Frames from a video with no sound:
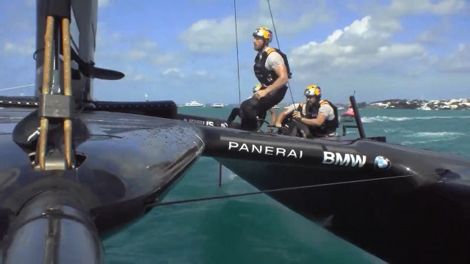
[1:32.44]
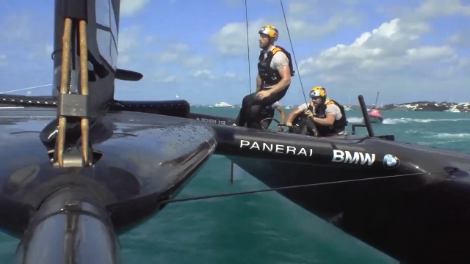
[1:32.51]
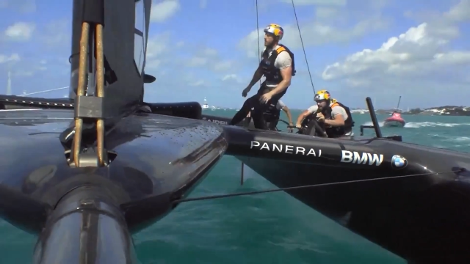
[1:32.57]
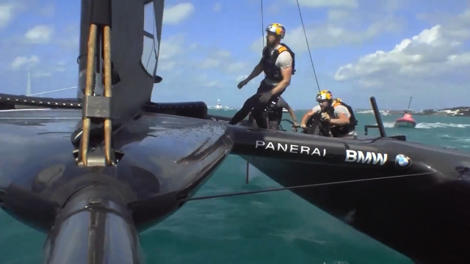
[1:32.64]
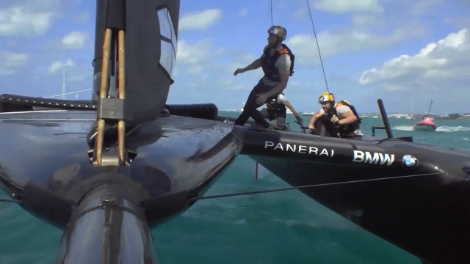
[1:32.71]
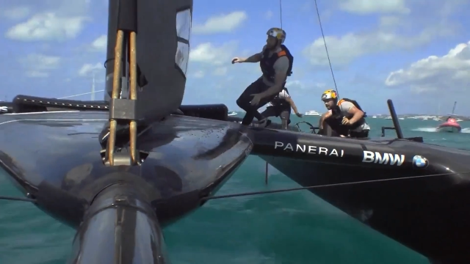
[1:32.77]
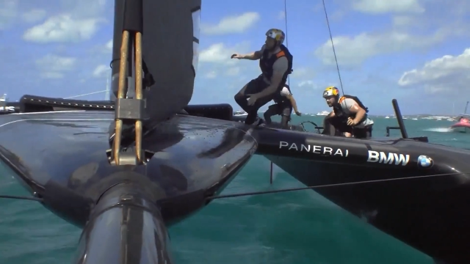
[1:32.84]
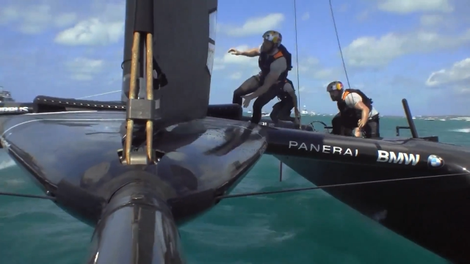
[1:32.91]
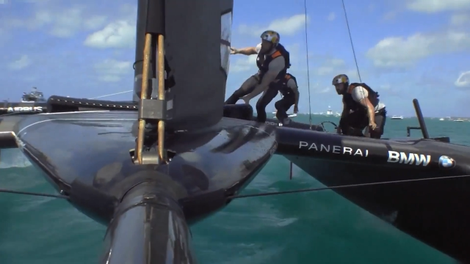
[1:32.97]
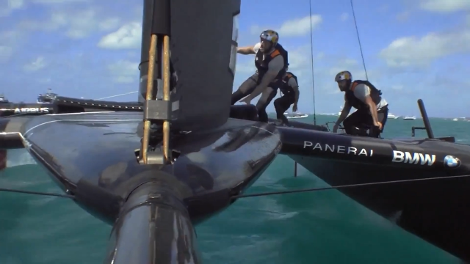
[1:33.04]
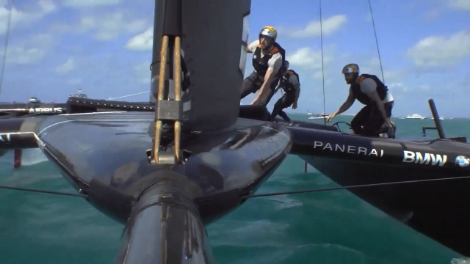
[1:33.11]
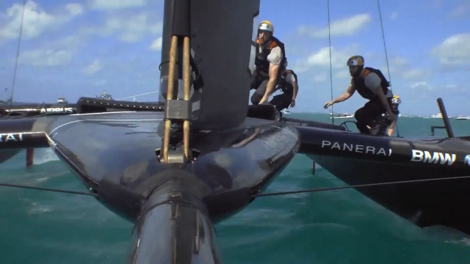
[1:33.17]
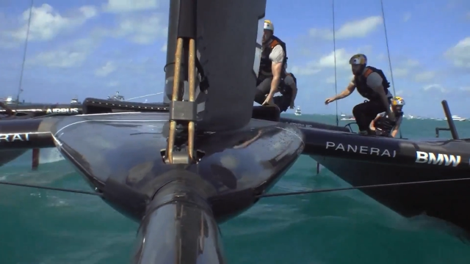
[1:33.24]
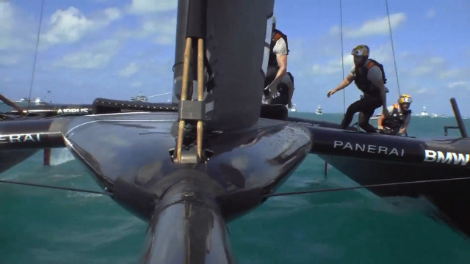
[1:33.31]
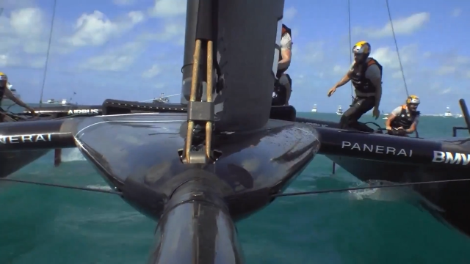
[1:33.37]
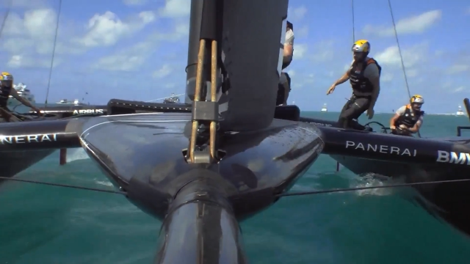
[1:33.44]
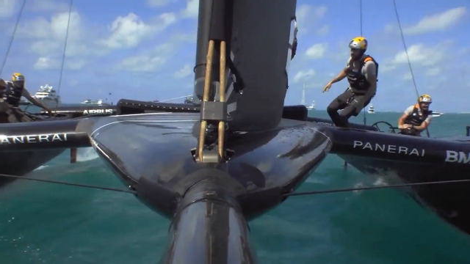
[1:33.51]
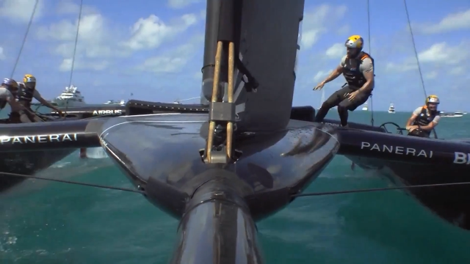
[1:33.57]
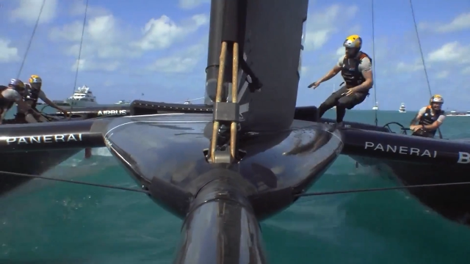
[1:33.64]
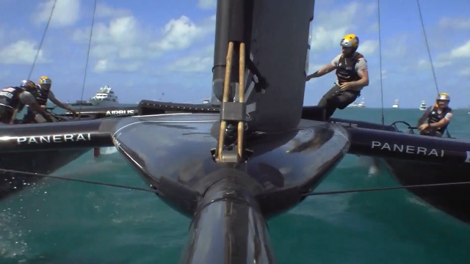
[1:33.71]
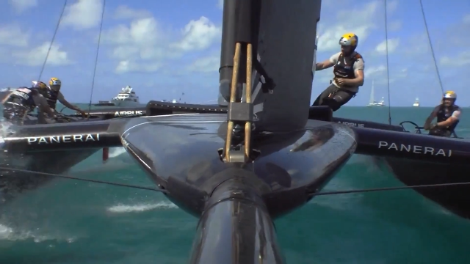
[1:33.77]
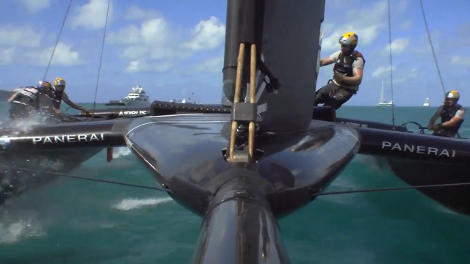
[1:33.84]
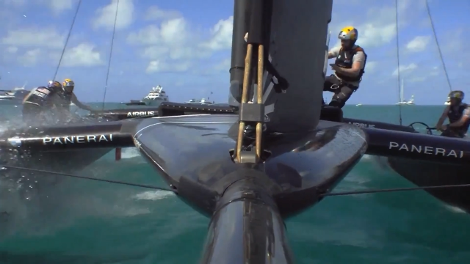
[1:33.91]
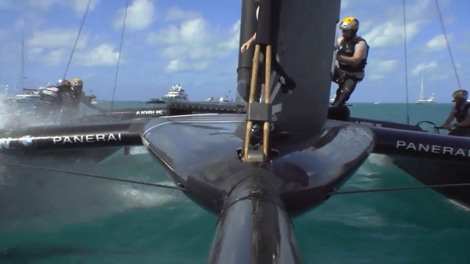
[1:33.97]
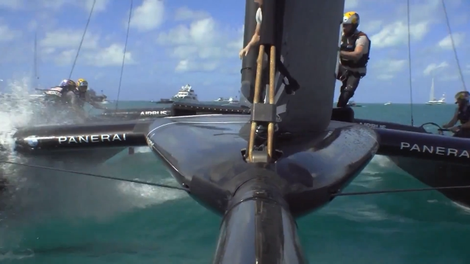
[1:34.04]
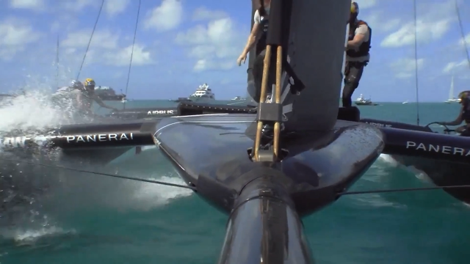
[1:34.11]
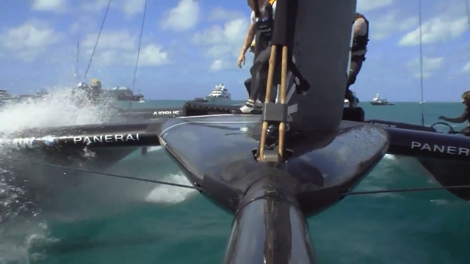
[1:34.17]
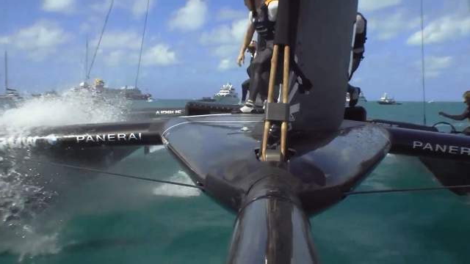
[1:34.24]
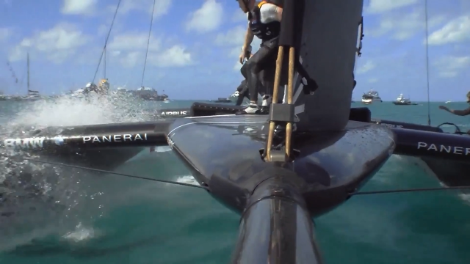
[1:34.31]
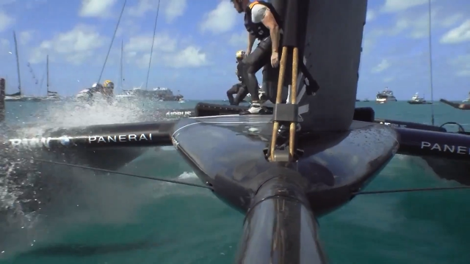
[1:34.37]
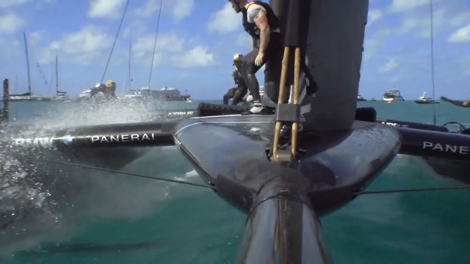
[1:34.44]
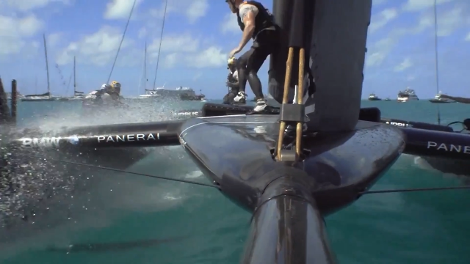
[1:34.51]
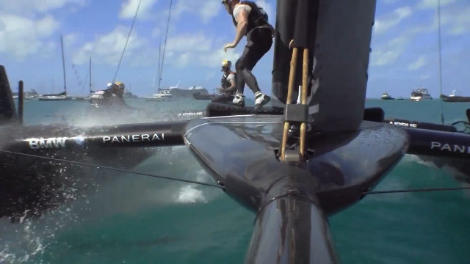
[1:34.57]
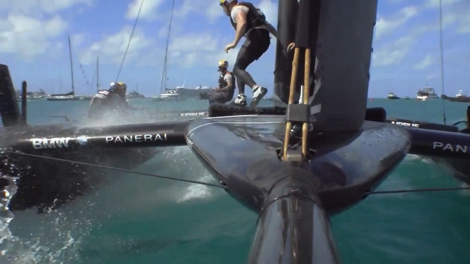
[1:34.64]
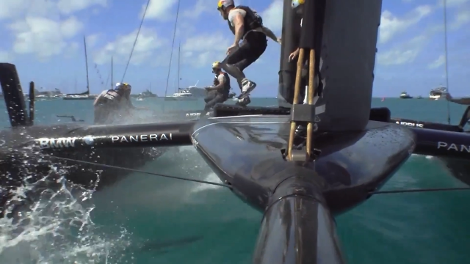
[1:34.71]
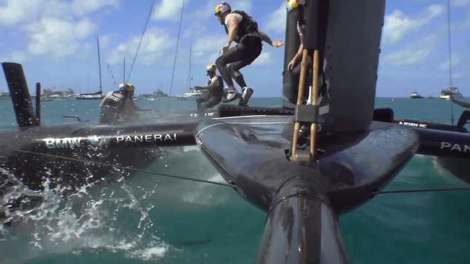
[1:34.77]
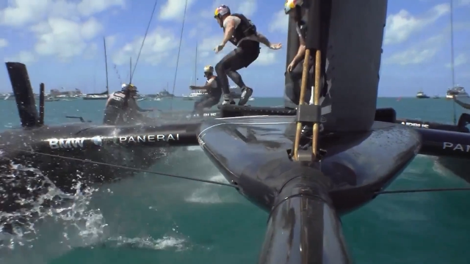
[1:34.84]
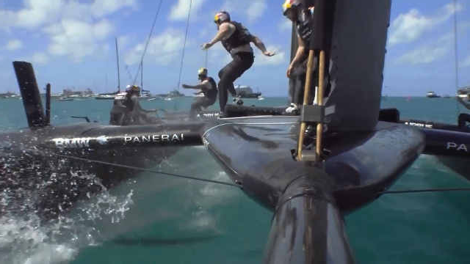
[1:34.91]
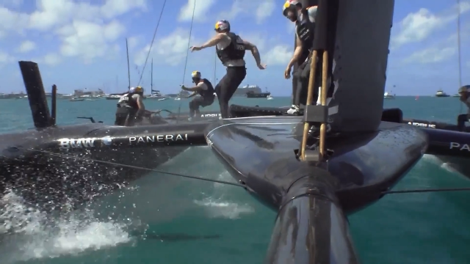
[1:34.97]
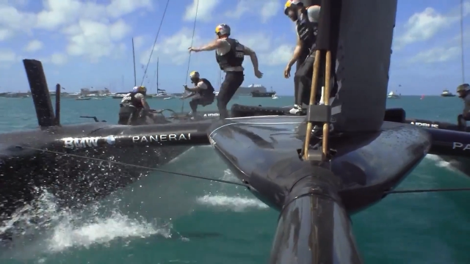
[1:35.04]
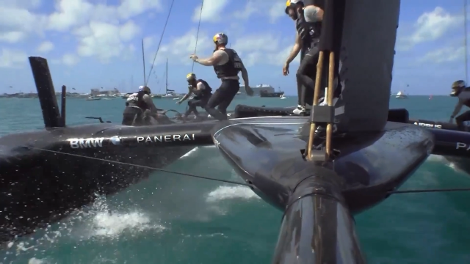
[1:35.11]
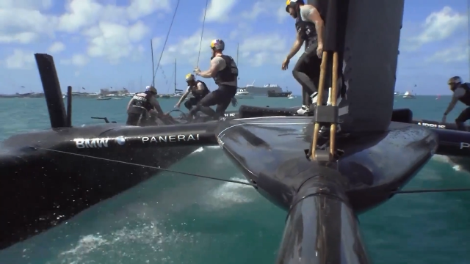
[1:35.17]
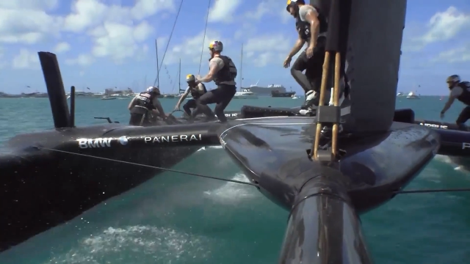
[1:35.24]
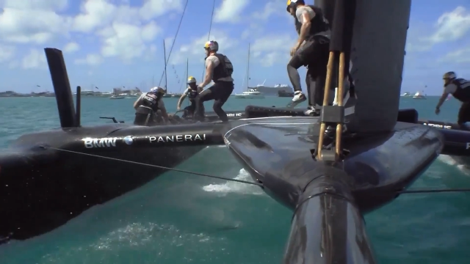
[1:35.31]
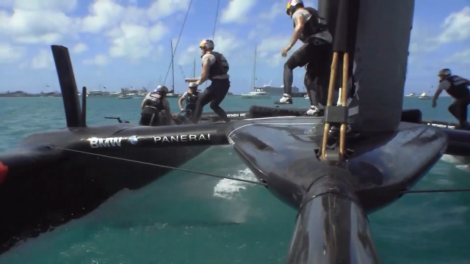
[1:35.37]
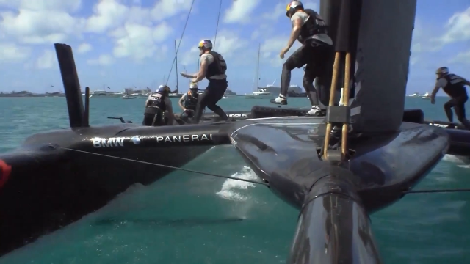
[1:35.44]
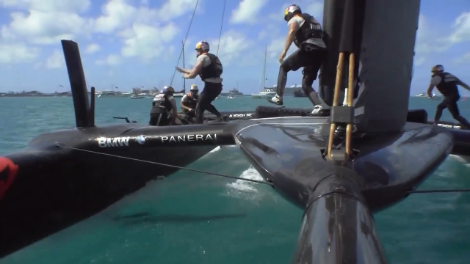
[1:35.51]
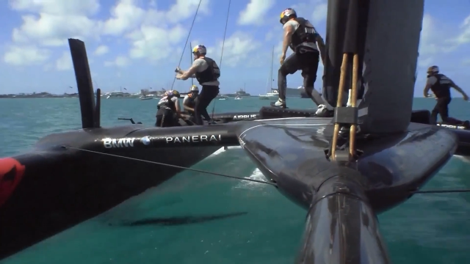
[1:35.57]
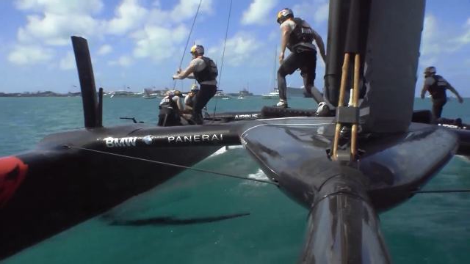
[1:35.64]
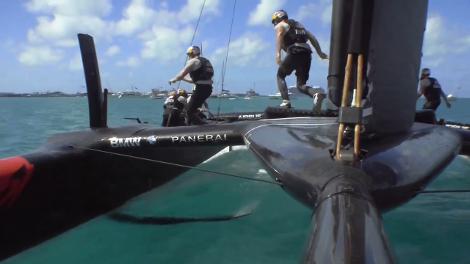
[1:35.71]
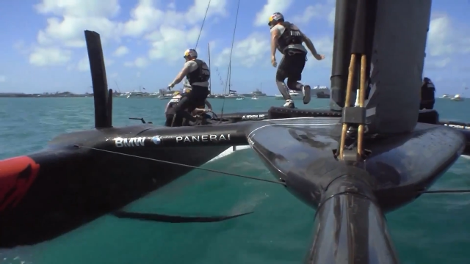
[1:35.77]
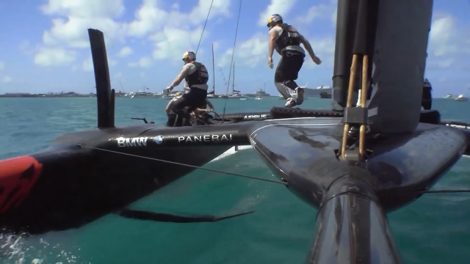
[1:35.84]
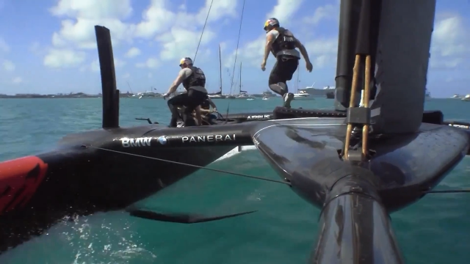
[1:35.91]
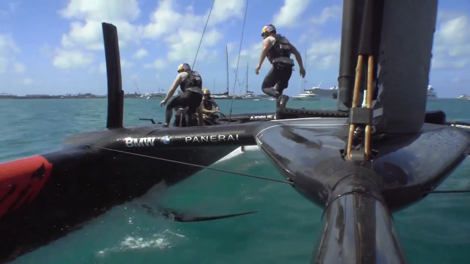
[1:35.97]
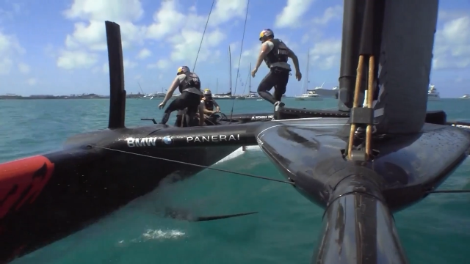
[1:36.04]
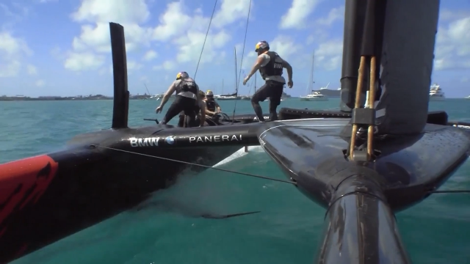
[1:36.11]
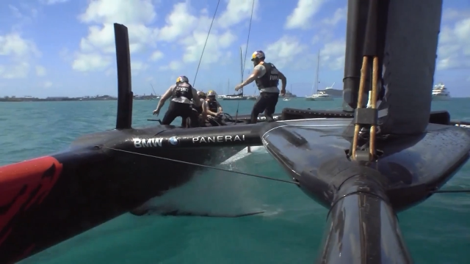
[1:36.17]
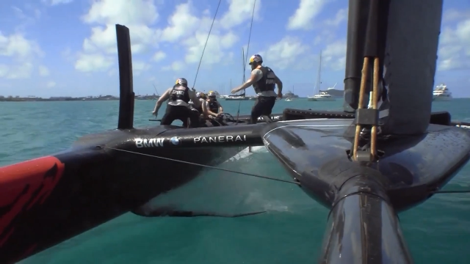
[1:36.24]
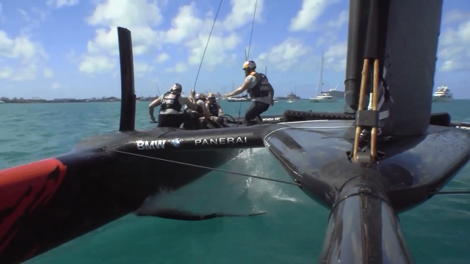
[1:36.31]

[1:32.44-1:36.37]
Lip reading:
[unreadable: no face in view]